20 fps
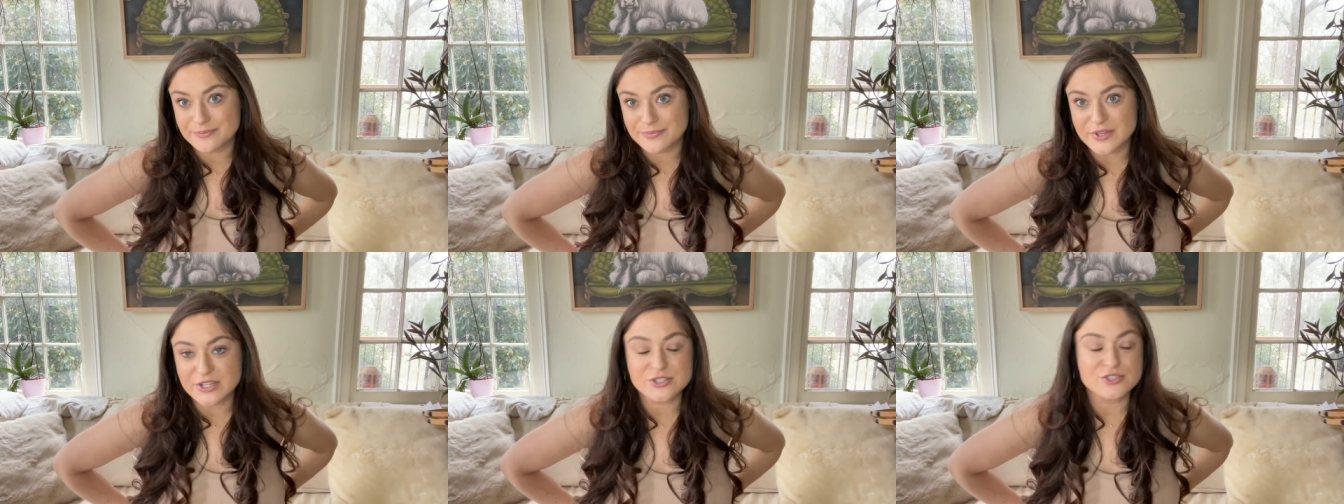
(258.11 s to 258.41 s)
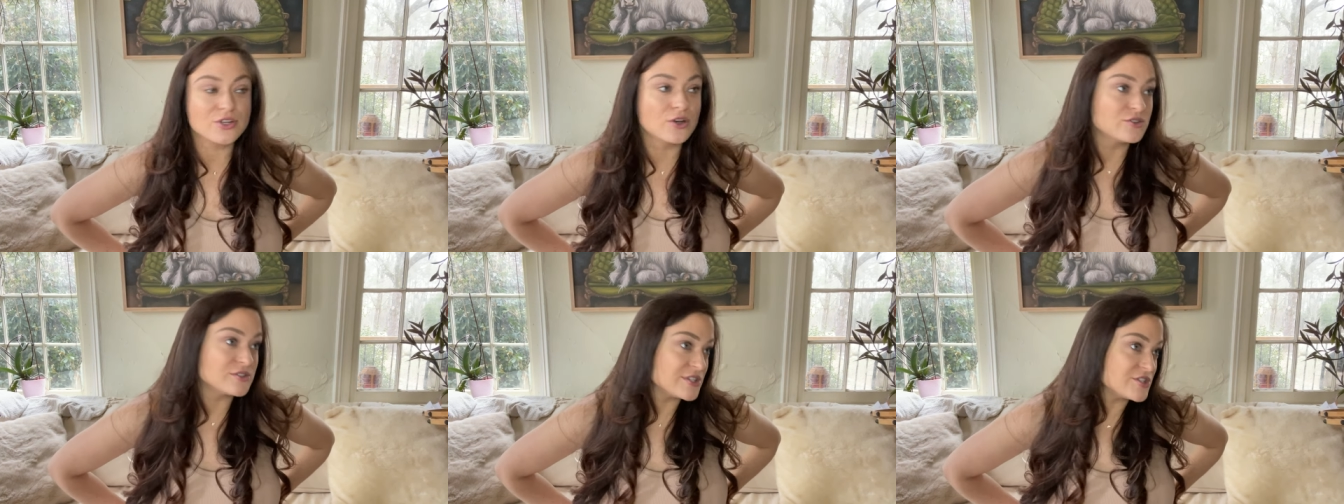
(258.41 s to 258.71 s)
There's
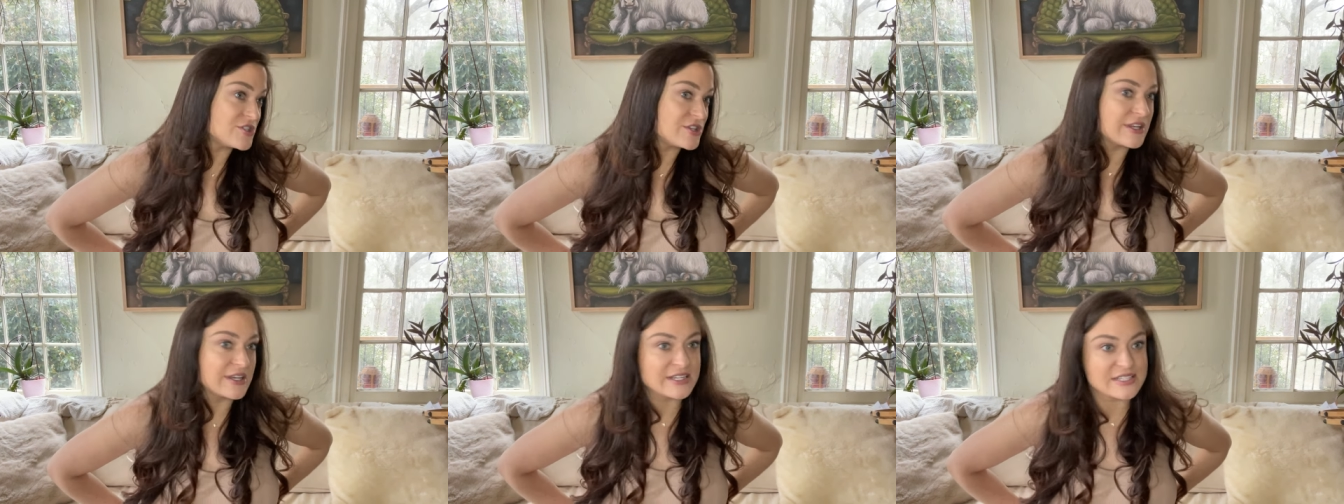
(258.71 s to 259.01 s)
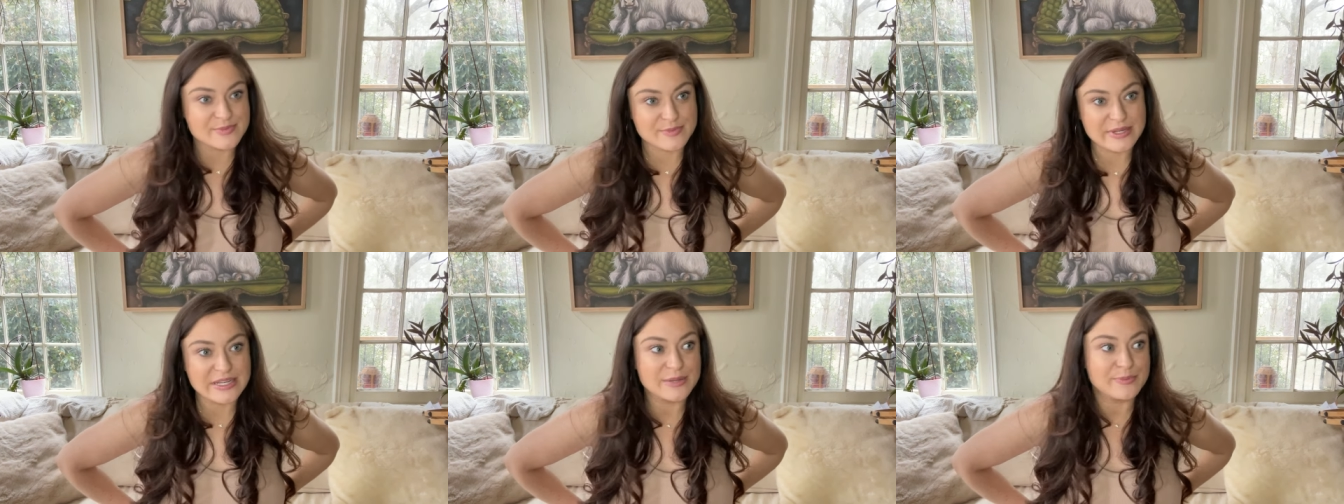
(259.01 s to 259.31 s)
no such thing as
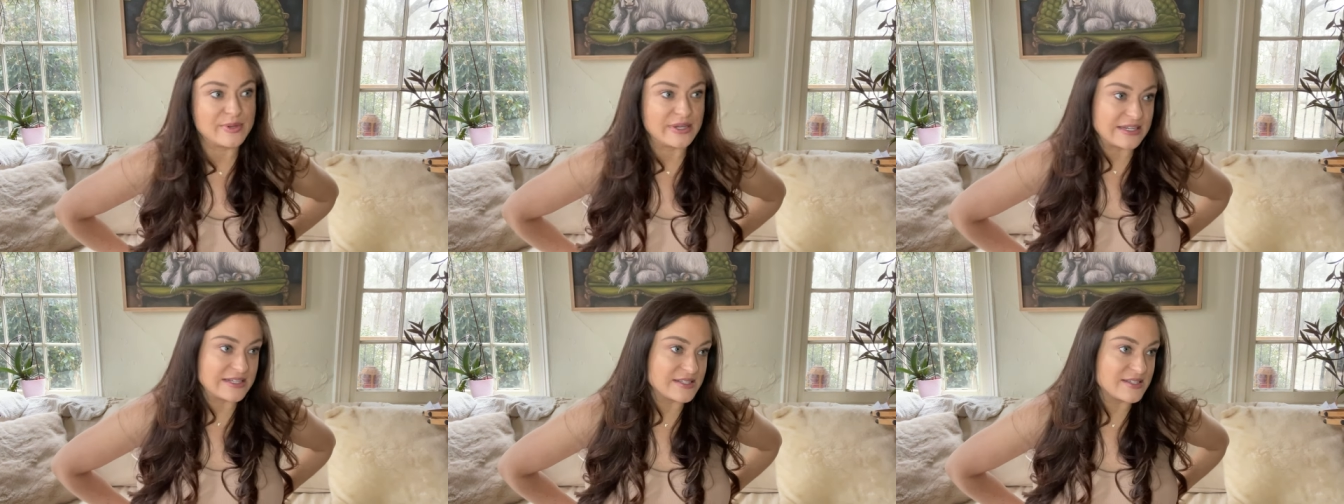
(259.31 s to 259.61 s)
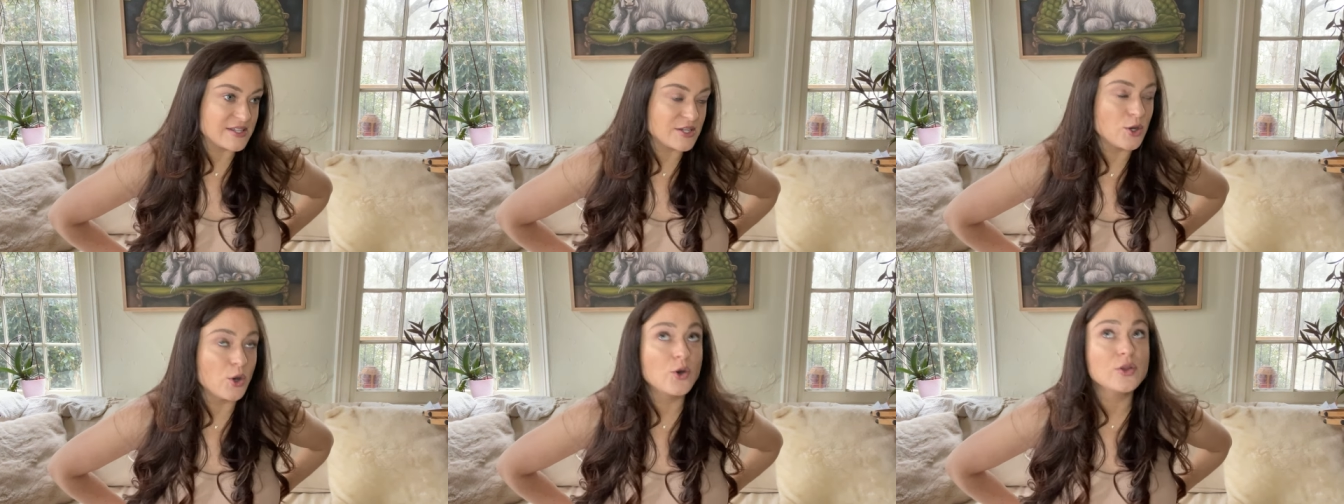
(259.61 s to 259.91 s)
mini pigs.
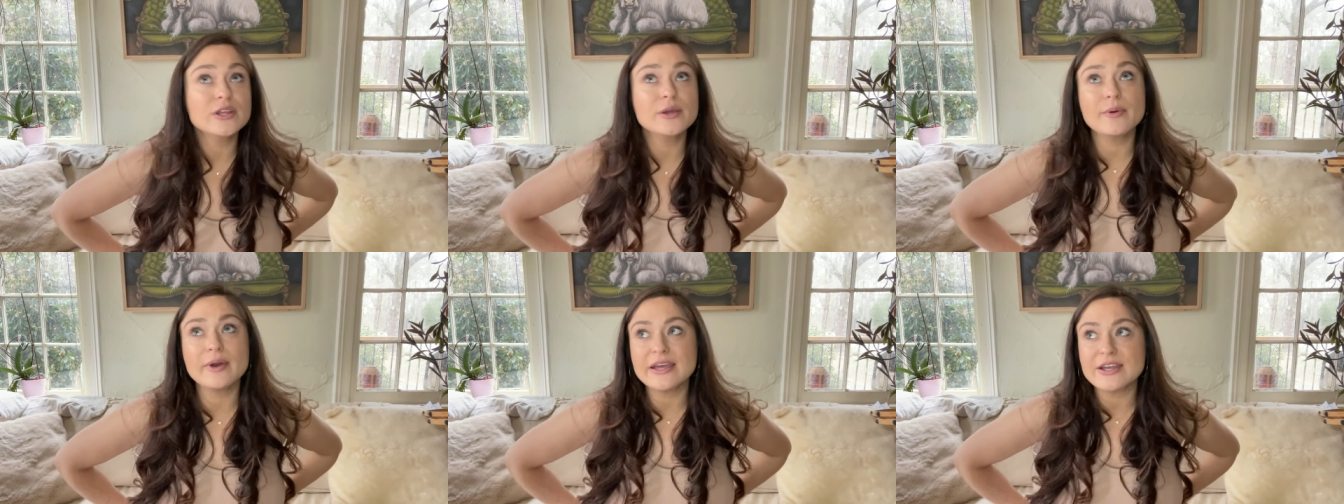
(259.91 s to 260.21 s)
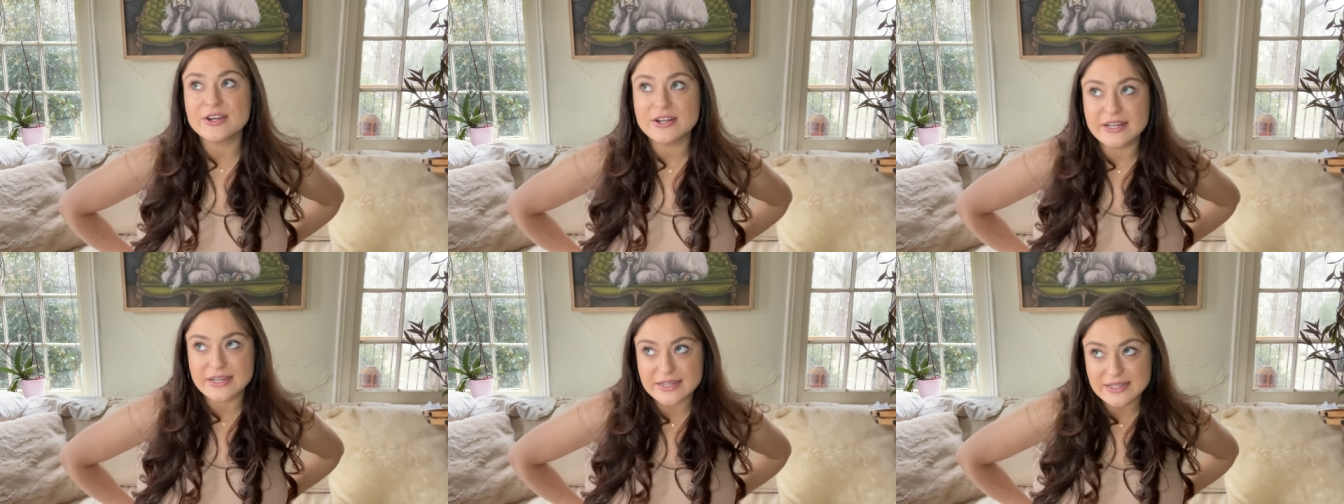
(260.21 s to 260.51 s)
The only way
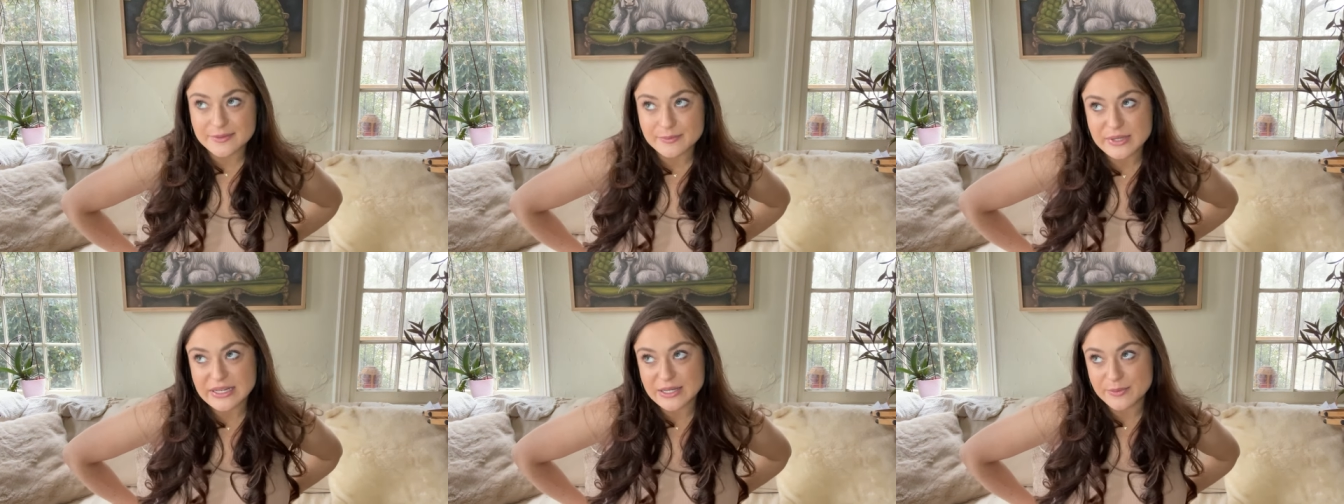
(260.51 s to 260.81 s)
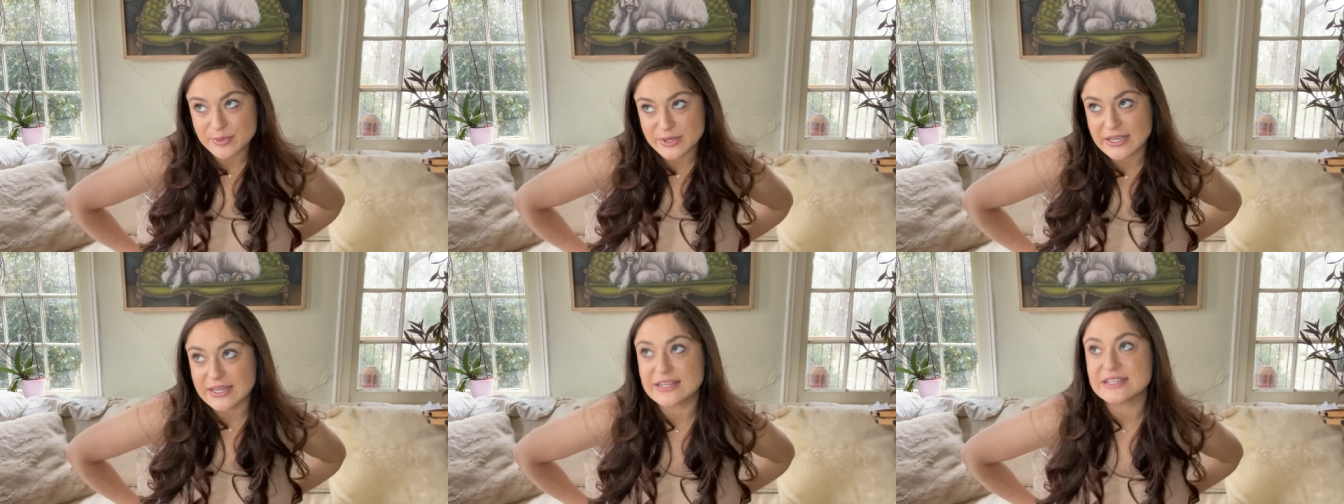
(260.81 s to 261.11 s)
you're getting a mini
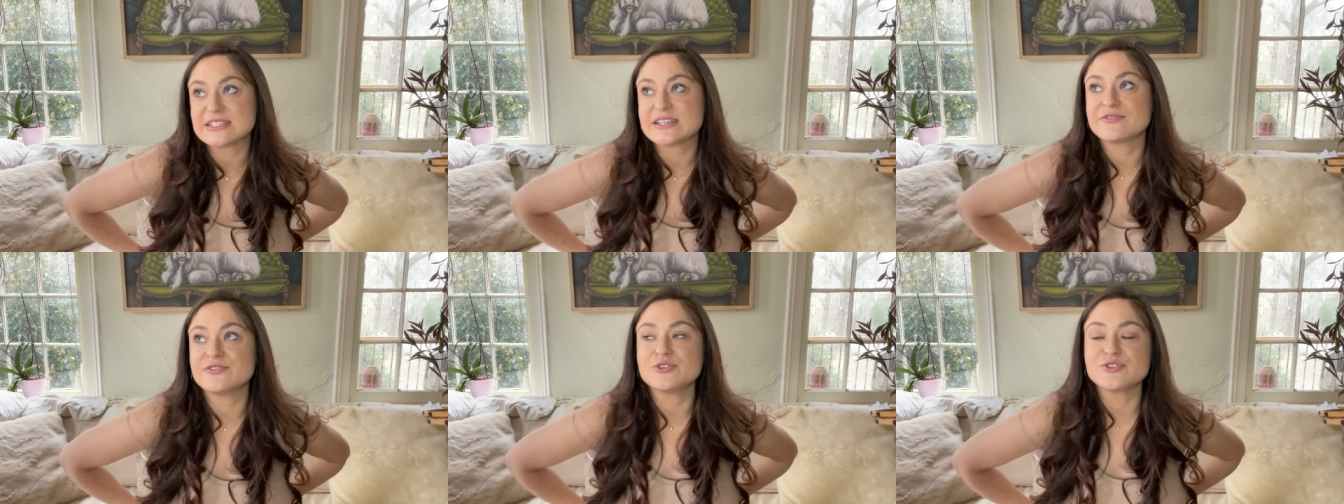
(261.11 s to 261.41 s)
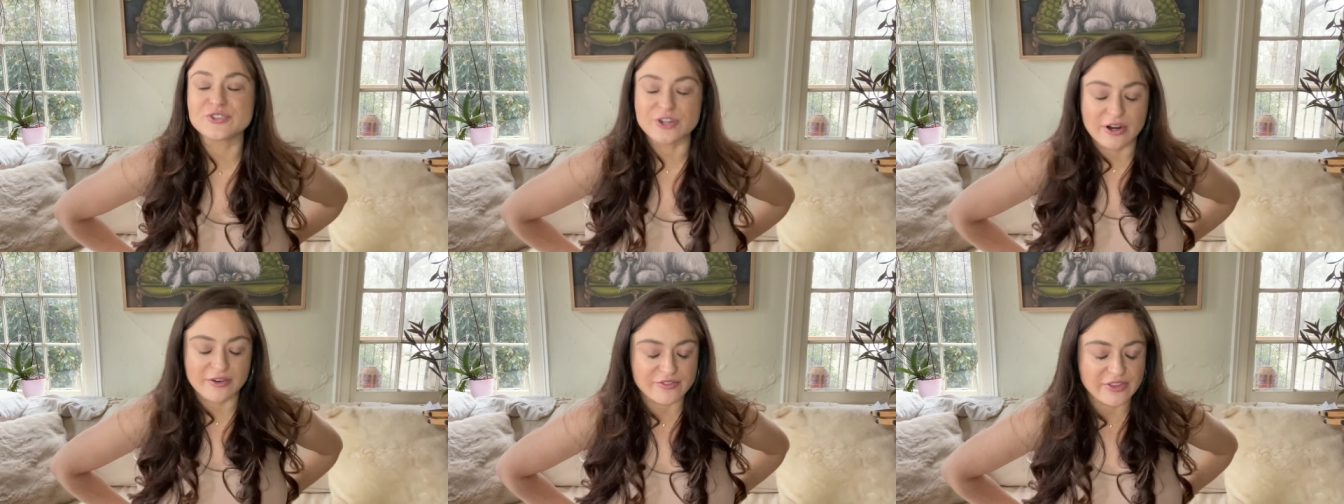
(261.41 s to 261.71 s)
pig is if you
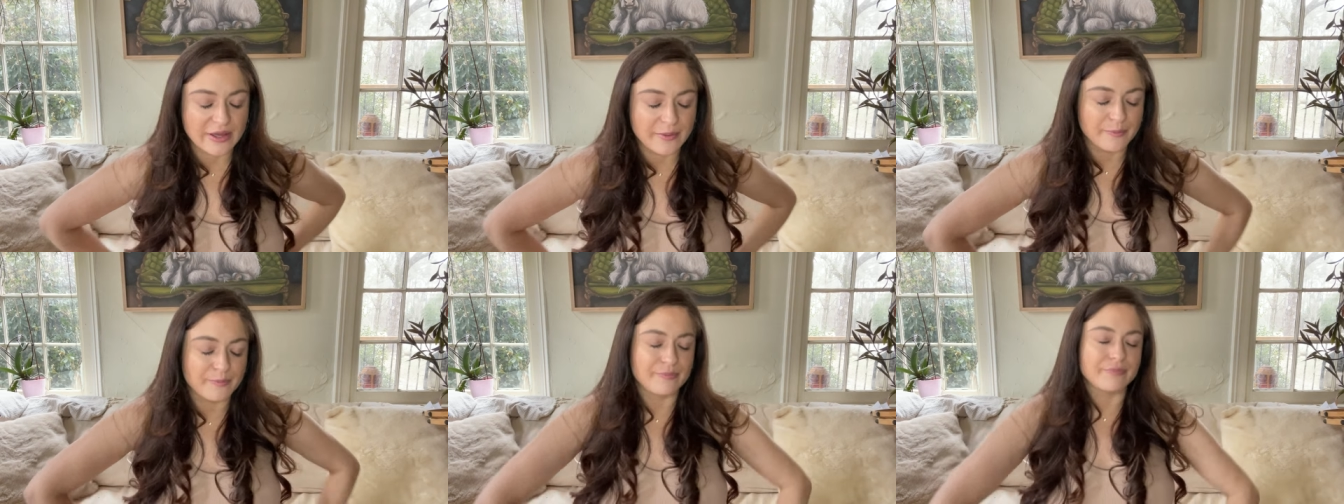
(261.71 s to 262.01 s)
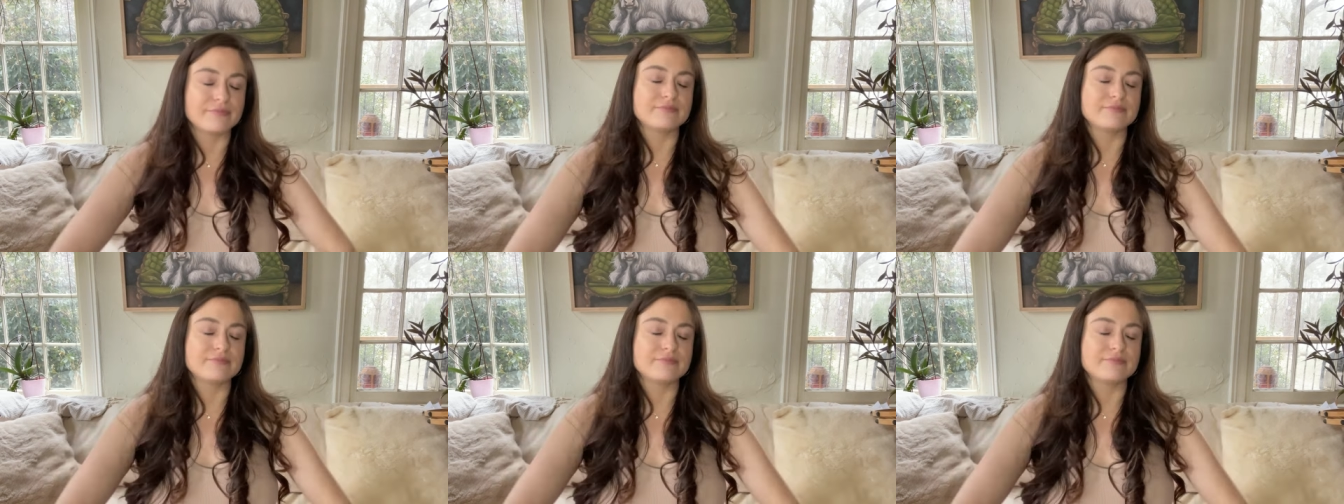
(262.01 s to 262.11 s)
starve them.